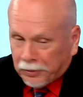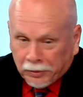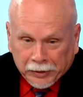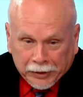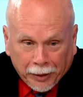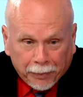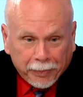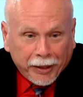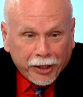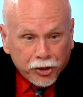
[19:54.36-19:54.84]

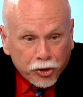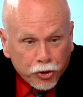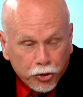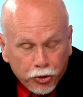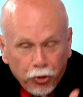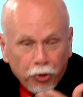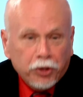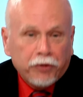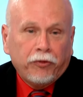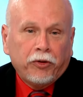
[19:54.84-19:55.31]
Something is
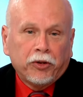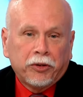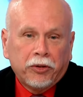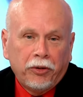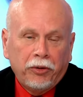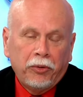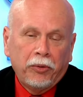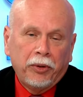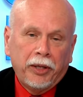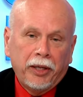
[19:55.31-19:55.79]
useful to
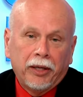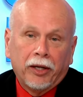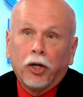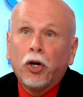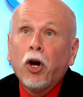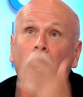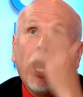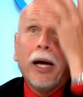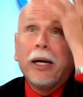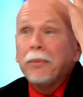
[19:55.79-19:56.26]
you here.
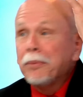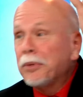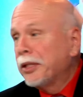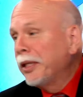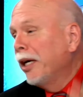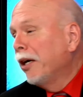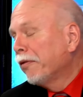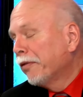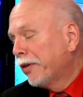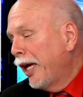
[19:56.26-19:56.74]
God
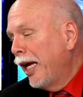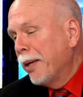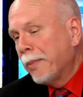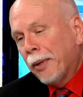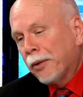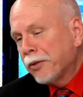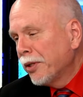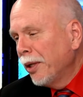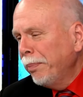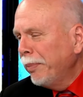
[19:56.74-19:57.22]
himself came.
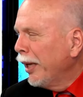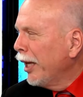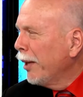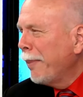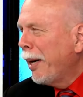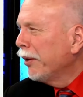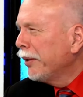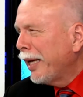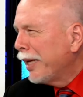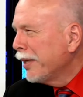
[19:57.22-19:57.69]
There's something
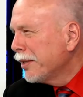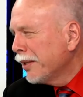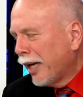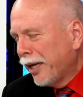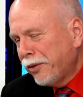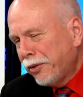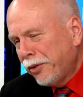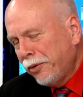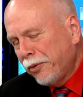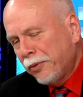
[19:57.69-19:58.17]
about that
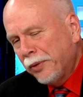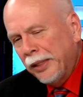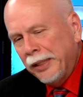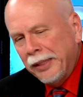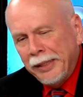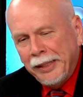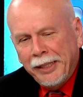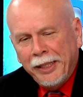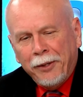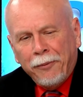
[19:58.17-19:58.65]
side too.
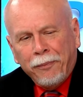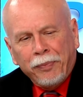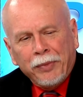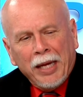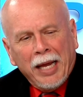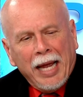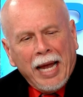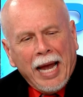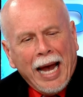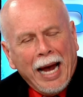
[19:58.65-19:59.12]

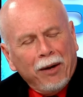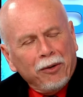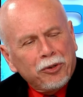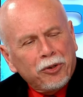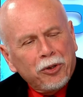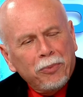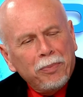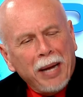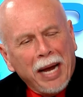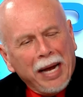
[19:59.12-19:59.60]
How
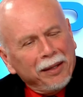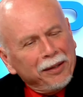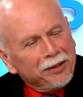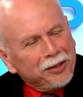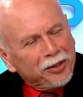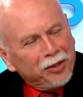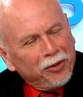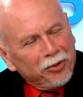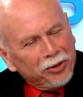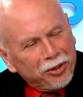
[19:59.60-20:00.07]
to
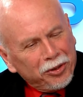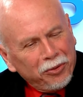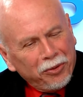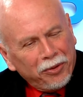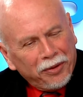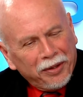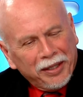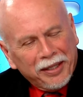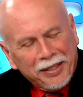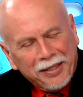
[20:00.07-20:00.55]
balance those two
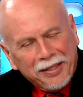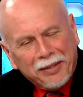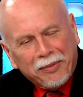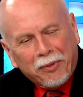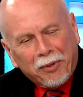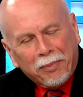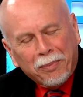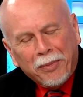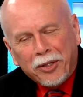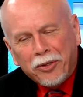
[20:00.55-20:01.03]
things
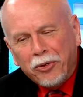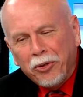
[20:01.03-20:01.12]
with much